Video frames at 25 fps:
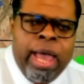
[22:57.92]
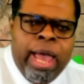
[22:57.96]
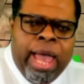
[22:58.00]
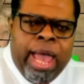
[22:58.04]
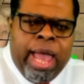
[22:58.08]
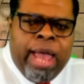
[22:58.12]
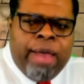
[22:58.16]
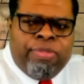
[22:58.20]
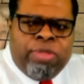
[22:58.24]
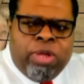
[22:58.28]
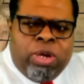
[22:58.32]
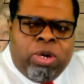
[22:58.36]

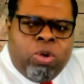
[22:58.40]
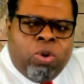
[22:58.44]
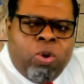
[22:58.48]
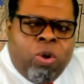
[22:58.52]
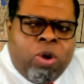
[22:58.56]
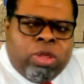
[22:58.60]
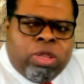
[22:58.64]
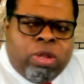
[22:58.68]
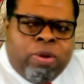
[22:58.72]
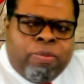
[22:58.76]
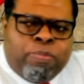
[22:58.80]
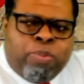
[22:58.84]
and the
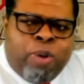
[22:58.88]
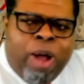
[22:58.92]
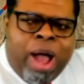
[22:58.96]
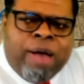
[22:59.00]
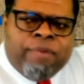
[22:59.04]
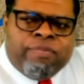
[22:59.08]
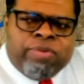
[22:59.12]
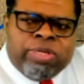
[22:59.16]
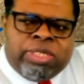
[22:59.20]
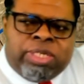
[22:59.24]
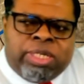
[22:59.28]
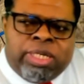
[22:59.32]
northern
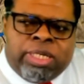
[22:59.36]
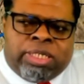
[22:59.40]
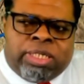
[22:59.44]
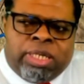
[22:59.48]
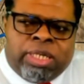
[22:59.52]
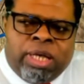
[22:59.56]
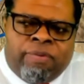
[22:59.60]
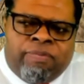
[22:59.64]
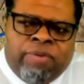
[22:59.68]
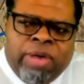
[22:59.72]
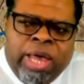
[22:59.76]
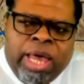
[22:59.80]
provinces
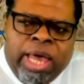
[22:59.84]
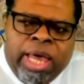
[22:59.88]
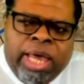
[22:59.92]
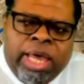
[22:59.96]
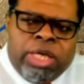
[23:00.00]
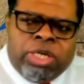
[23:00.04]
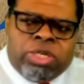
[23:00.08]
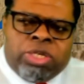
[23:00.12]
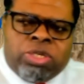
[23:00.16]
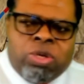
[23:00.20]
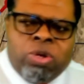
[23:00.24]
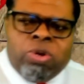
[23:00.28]
of
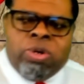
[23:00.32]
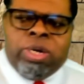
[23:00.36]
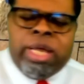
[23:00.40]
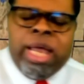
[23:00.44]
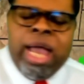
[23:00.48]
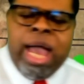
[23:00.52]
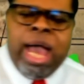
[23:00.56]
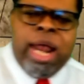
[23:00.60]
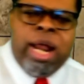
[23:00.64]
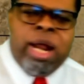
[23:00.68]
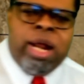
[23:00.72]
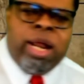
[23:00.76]
eastern
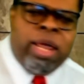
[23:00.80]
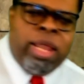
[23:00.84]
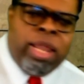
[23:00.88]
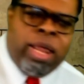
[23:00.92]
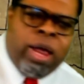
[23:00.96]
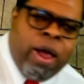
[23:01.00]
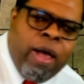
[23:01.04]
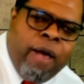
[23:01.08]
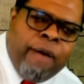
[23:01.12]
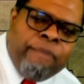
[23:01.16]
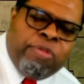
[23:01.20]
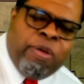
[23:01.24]

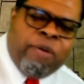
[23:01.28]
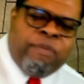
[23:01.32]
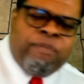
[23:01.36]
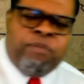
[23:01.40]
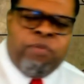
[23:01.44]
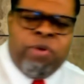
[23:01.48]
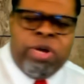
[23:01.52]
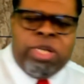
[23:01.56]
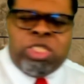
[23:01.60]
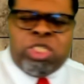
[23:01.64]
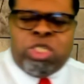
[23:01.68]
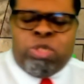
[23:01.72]
Canada, the
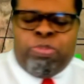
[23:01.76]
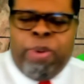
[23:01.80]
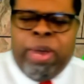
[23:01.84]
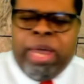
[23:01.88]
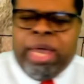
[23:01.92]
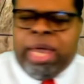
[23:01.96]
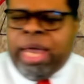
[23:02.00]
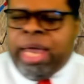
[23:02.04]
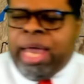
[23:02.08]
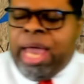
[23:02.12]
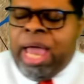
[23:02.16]
French-speaking